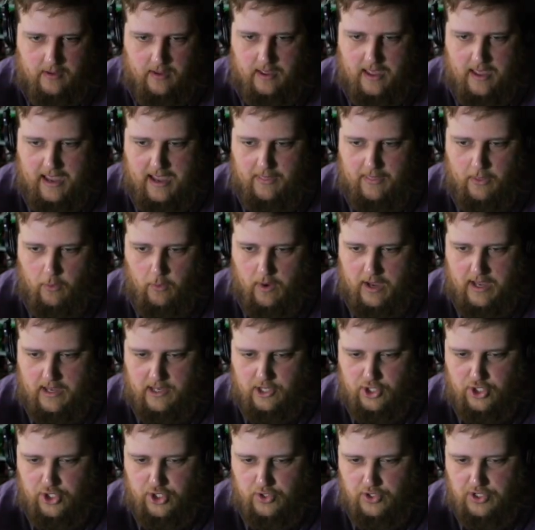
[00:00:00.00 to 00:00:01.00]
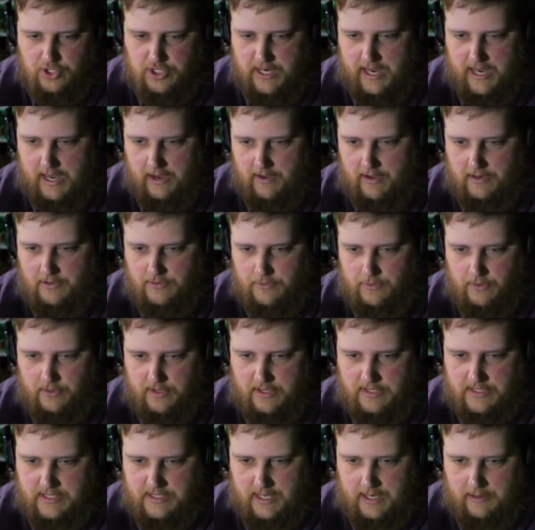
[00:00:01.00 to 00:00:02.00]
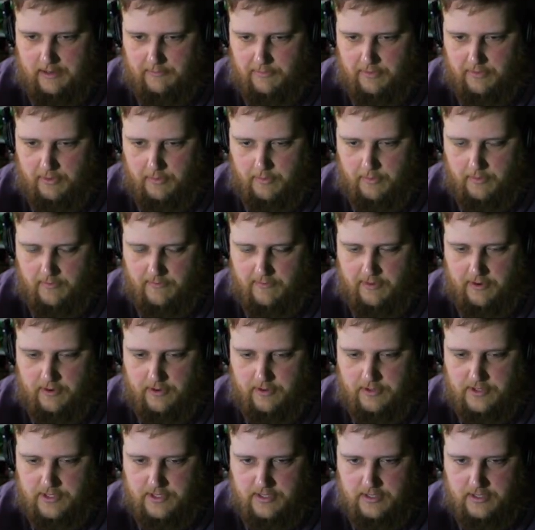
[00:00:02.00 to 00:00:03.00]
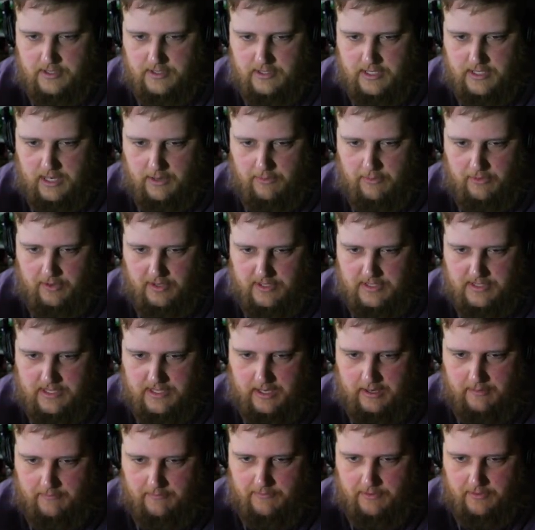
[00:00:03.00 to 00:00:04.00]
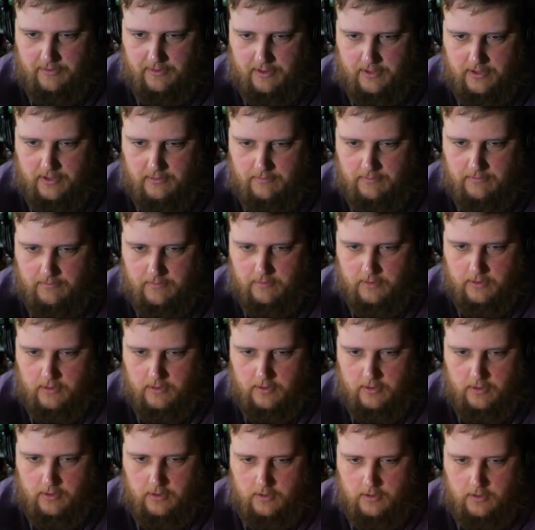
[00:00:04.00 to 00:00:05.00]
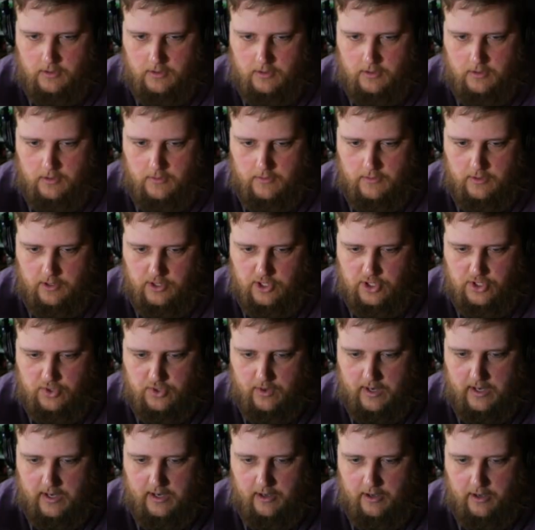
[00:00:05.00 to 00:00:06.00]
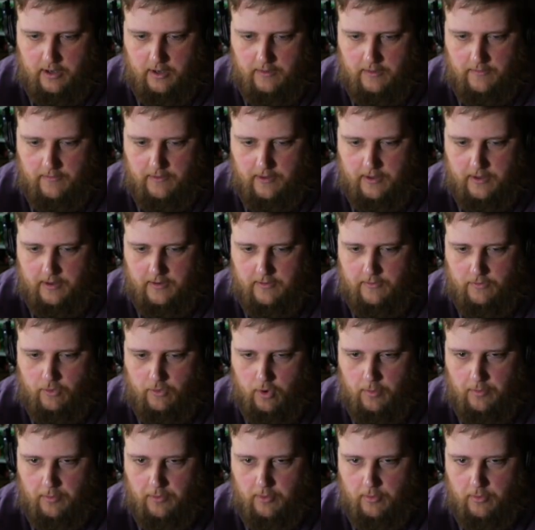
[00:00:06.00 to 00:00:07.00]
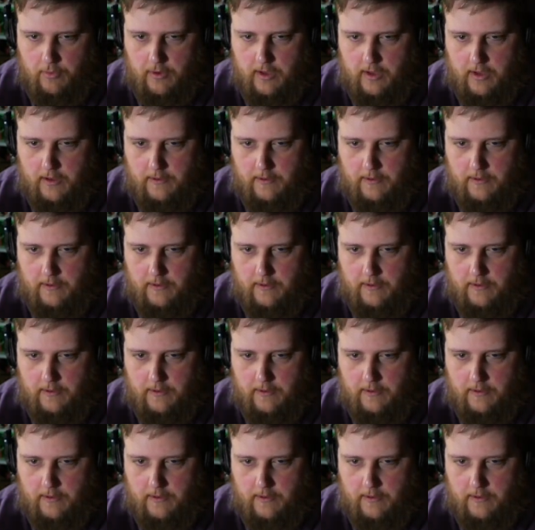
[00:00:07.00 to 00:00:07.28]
And the way it shoots you out, it's really set up for the reverse. It's not really set up for the straight on, the normal way.